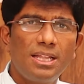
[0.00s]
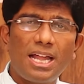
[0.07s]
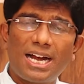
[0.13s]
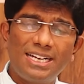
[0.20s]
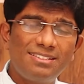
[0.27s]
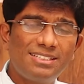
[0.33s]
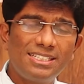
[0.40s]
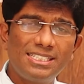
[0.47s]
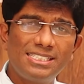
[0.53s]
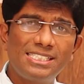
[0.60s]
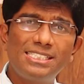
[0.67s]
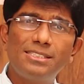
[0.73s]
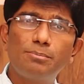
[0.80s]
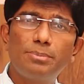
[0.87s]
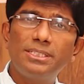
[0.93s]
Addison
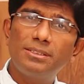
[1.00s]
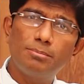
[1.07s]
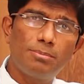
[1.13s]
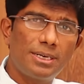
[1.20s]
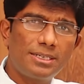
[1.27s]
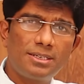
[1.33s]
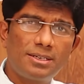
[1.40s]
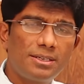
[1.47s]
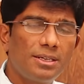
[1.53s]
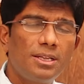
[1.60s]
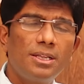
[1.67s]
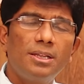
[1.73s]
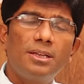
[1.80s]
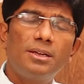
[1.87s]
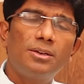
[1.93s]
disease. But
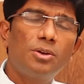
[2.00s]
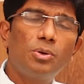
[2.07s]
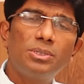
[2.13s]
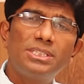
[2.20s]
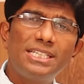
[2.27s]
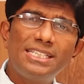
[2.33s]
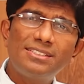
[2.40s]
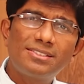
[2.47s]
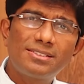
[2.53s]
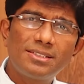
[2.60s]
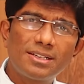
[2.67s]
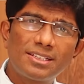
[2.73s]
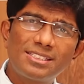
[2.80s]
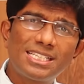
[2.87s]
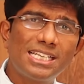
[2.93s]
no, these
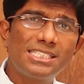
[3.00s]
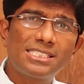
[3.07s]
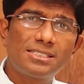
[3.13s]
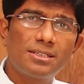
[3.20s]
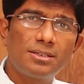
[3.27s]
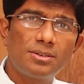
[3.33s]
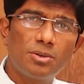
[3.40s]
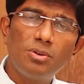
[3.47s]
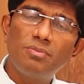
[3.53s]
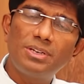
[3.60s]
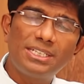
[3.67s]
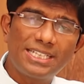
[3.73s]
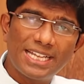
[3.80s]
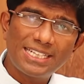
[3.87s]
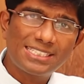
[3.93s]
results
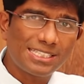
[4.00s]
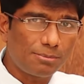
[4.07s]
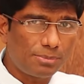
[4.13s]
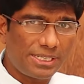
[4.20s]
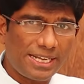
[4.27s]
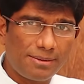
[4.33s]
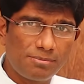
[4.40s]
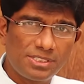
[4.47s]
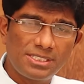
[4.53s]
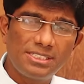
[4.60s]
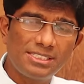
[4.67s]
will take some times.